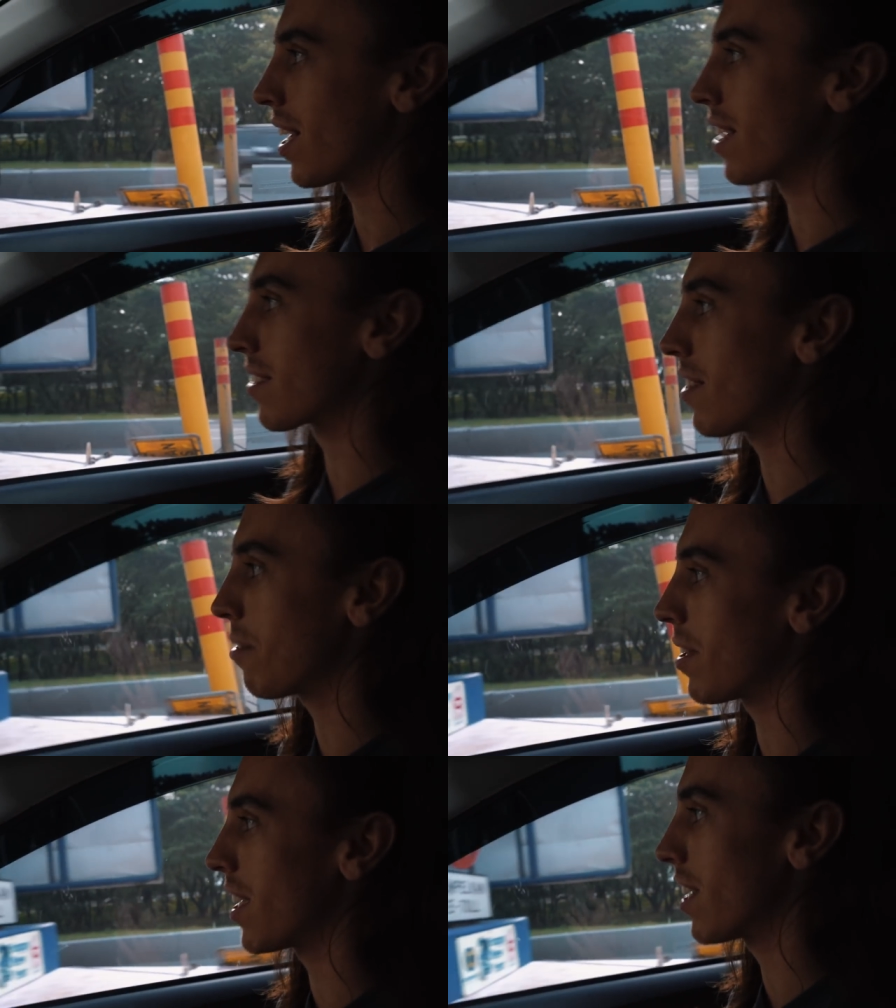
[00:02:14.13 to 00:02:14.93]
Is there
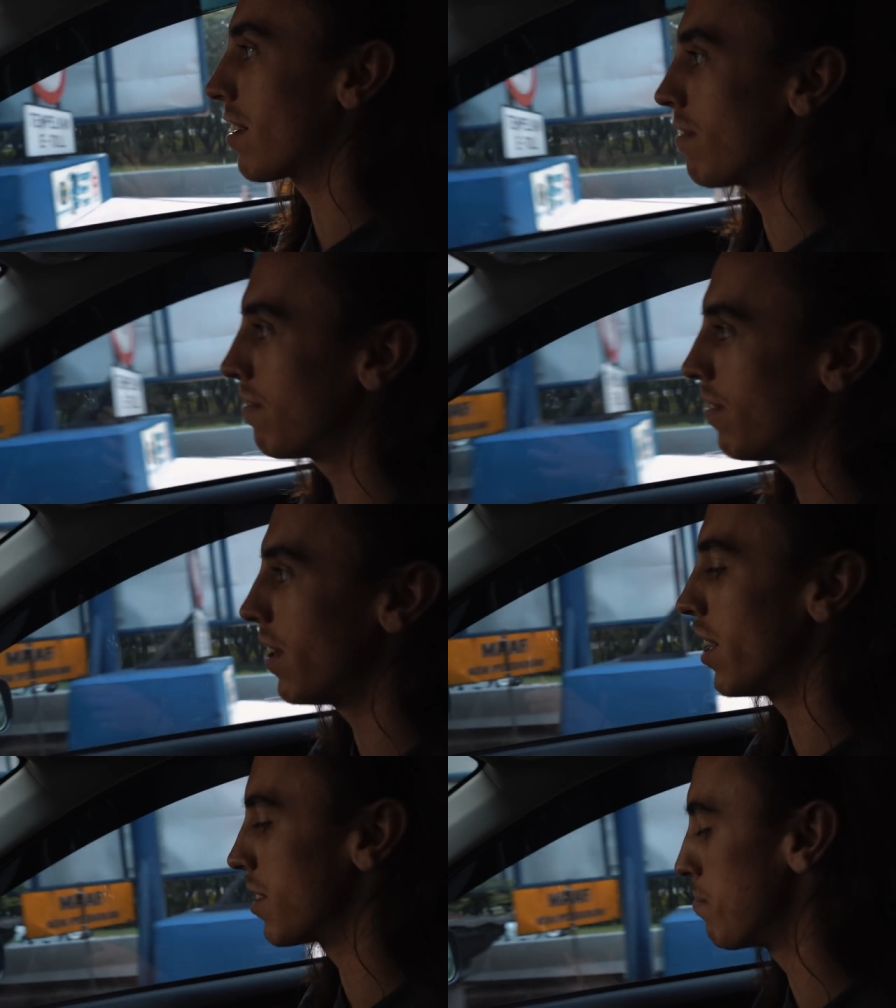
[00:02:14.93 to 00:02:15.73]
anyone here?
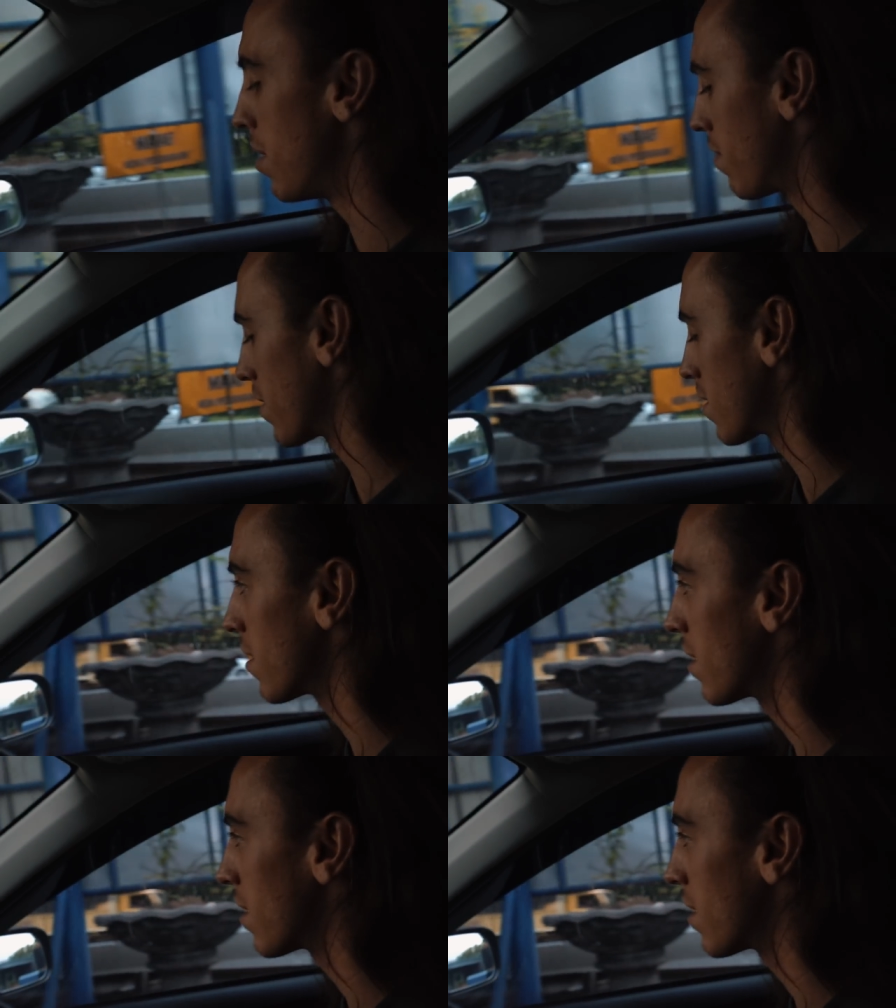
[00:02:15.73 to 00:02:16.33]
Fudge muffins.